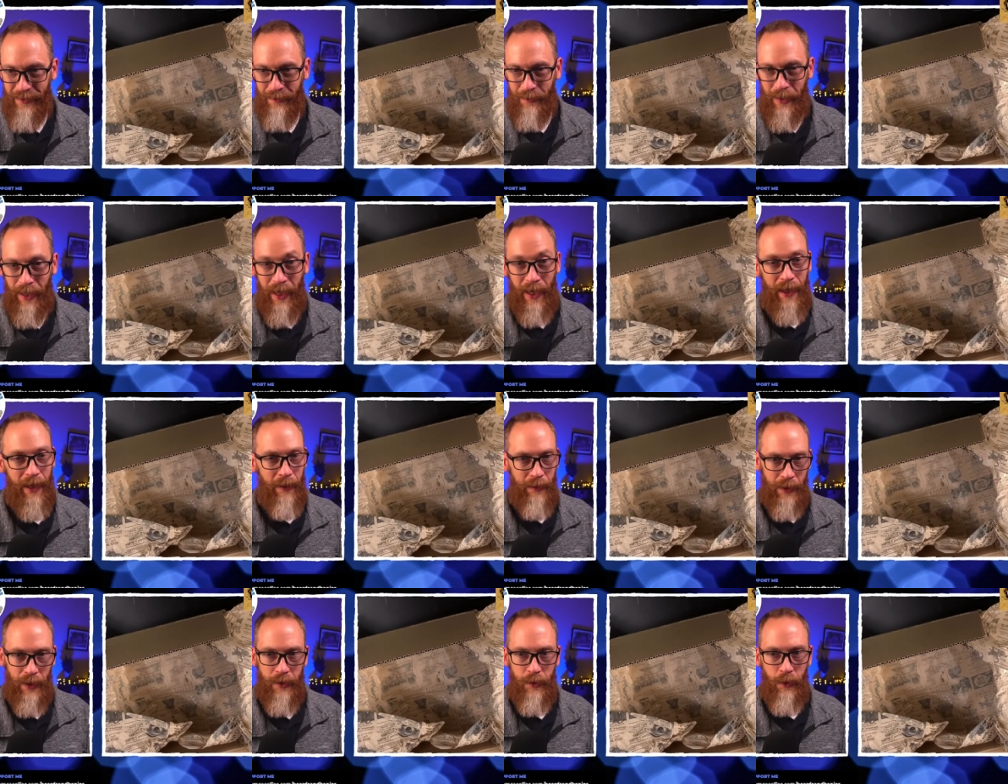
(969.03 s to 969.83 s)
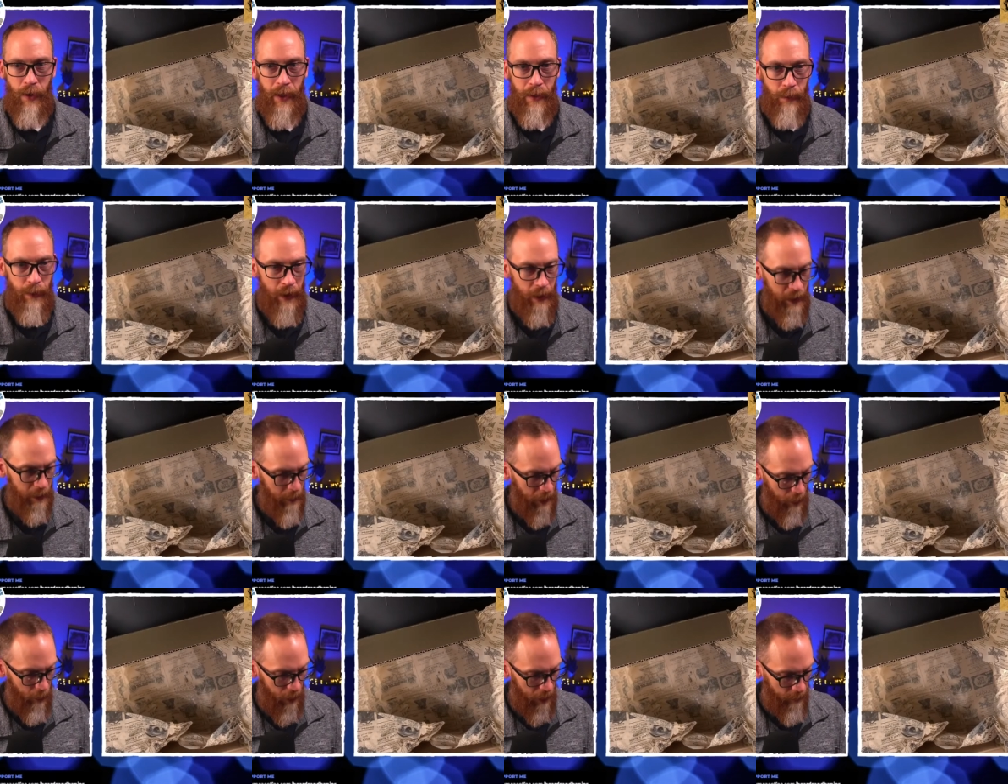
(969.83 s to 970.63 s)
Yeah, and that's right, Billy.
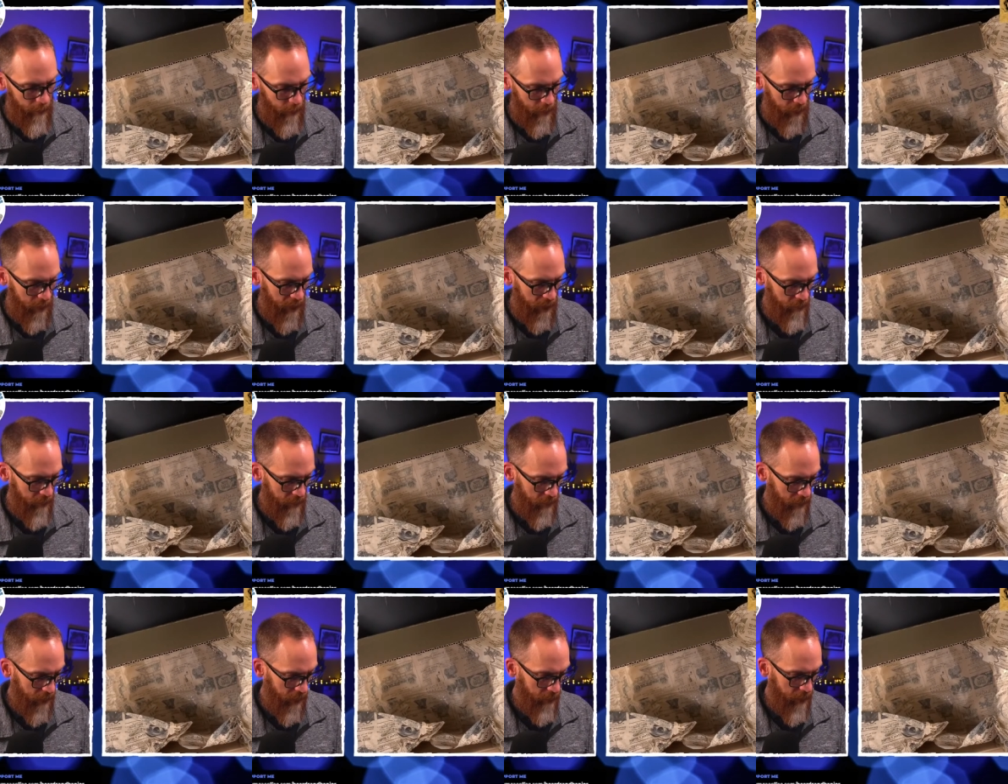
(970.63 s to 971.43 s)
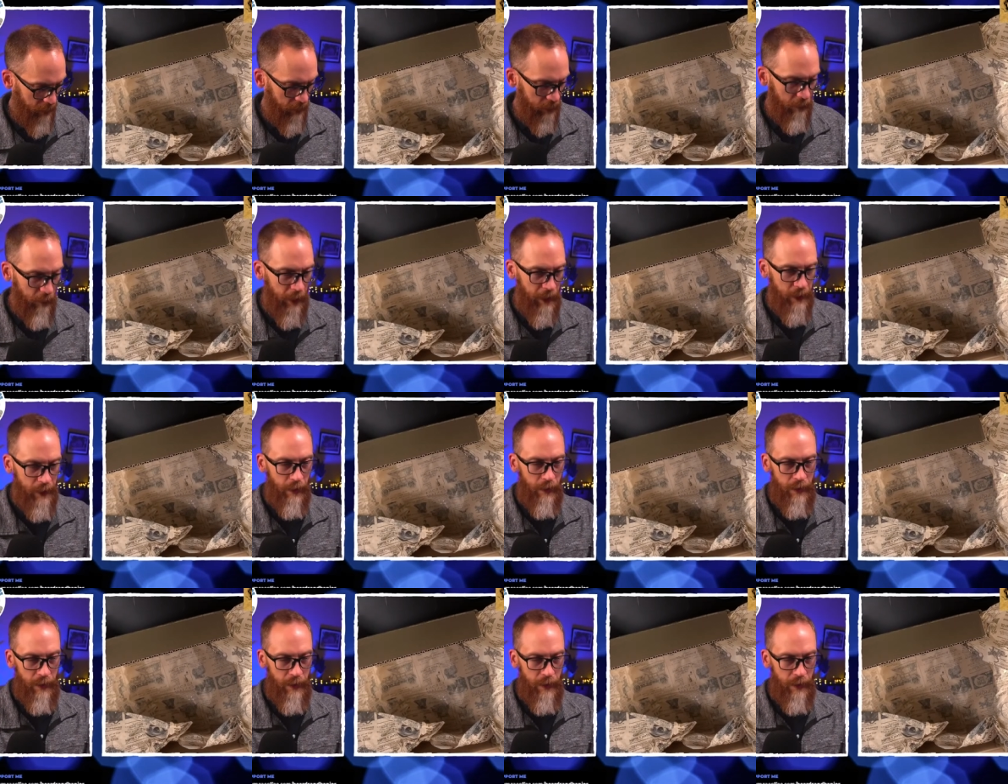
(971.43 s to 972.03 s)
My wife would have come to the rescue.